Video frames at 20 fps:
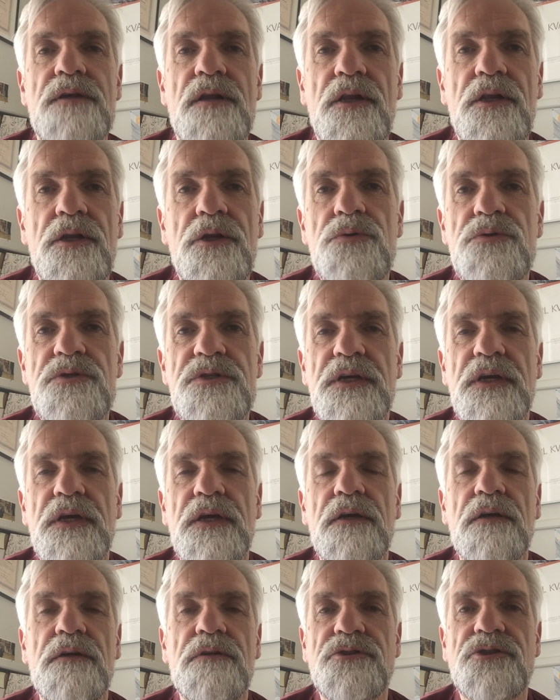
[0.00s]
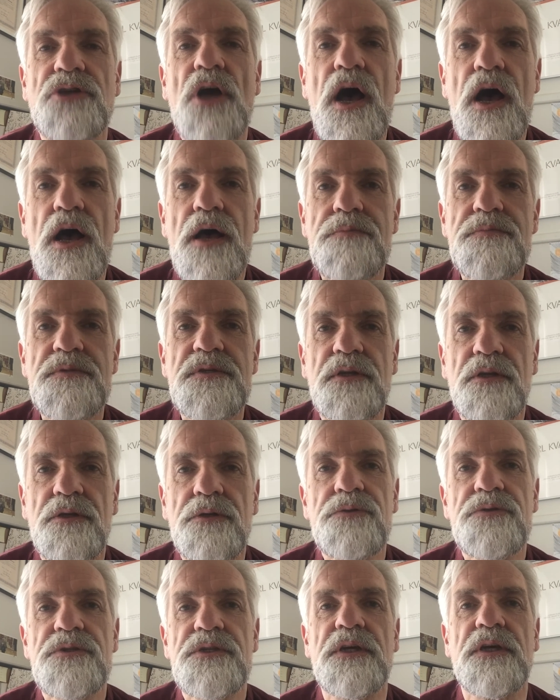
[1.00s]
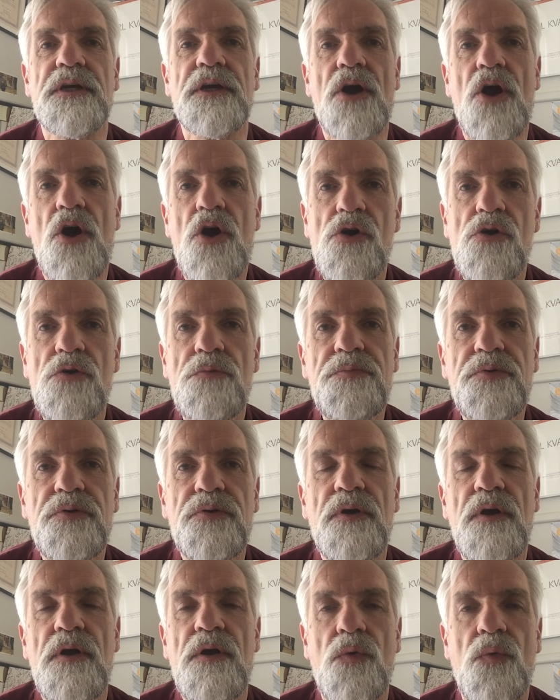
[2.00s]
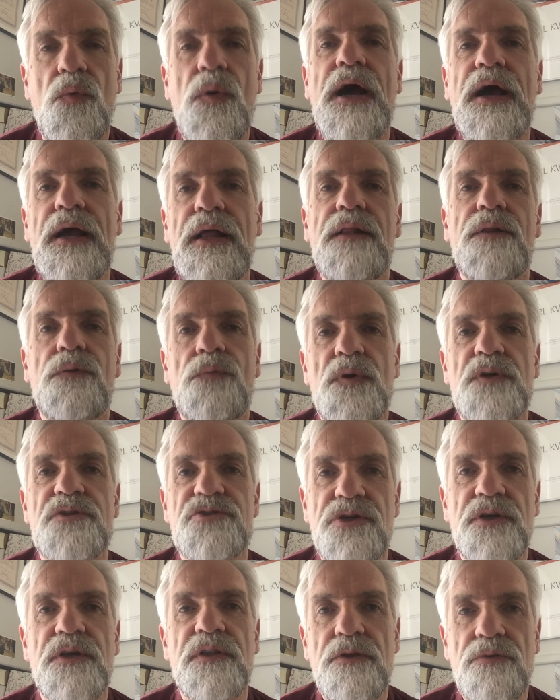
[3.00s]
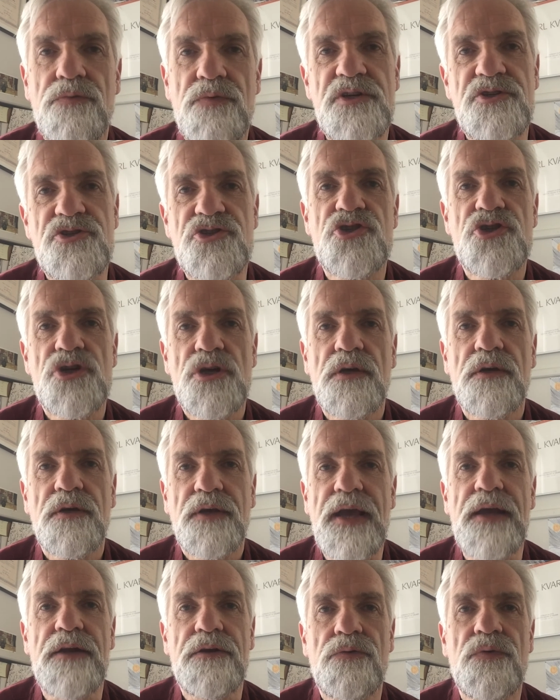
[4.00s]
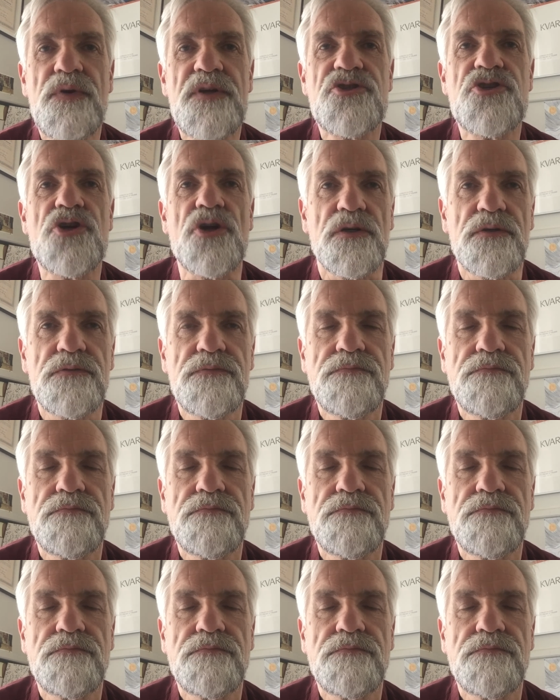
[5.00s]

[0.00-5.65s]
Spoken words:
losing jobs, losing hope, while watching the rich get richer.